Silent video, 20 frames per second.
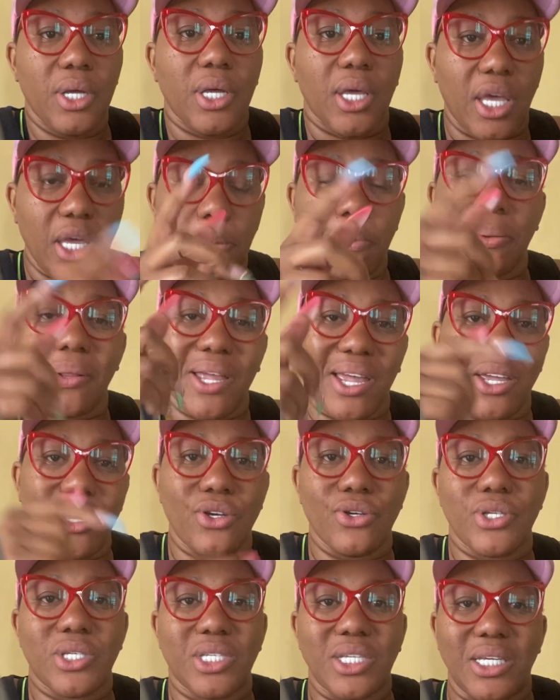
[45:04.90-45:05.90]
Keep planting
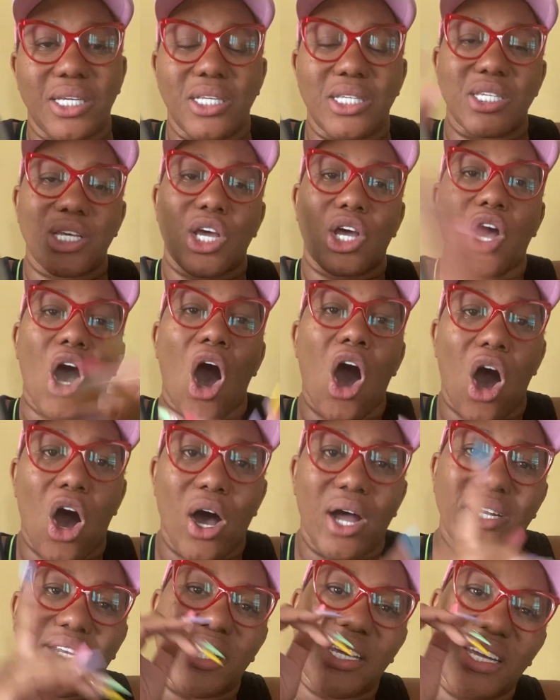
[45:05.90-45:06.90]
your seeds.
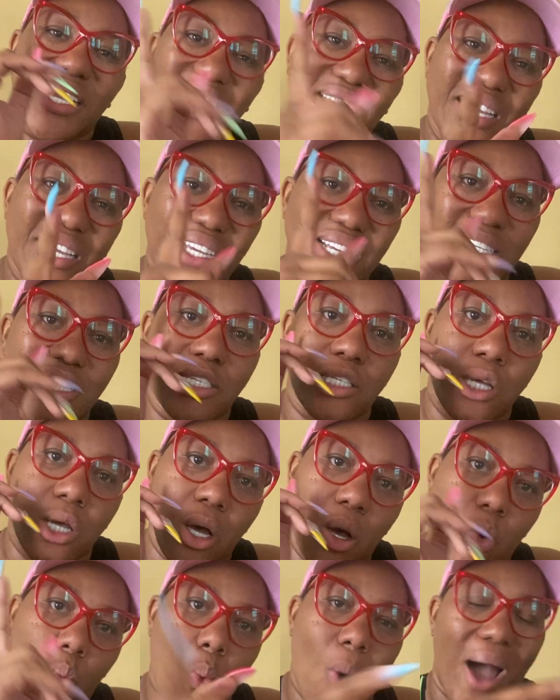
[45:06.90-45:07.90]
God is
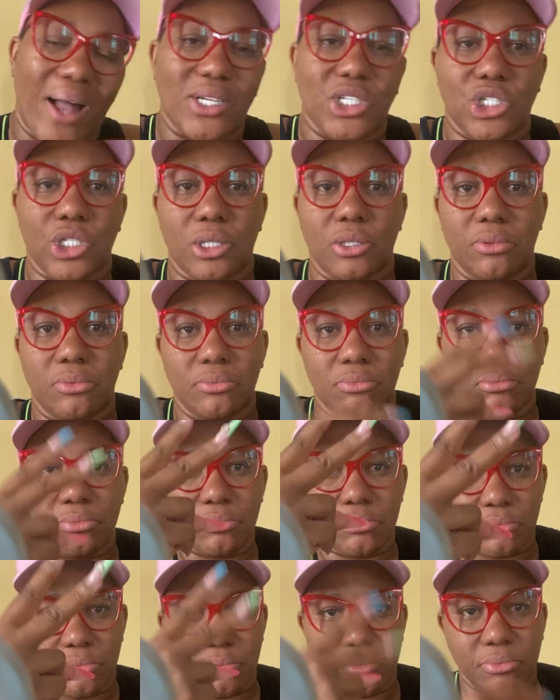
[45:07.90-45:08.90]
watching.
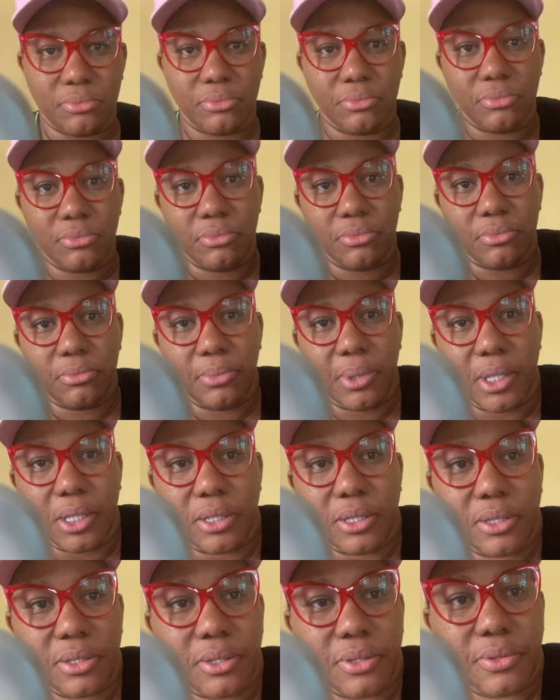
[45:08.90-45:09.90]

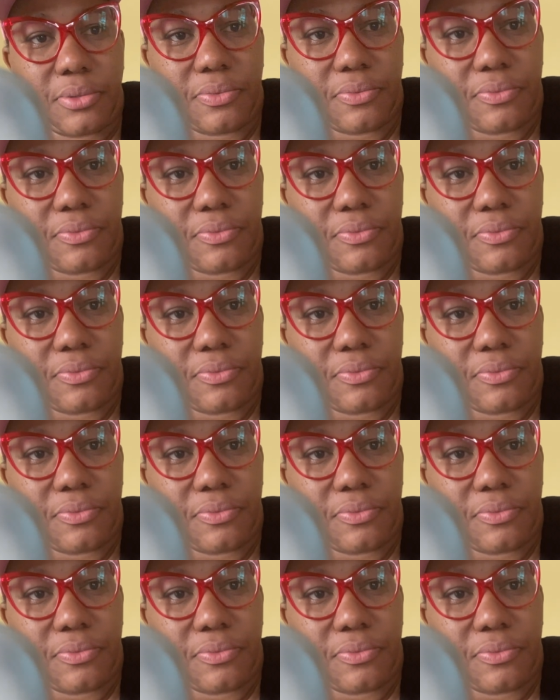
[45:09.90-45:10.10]
Peace.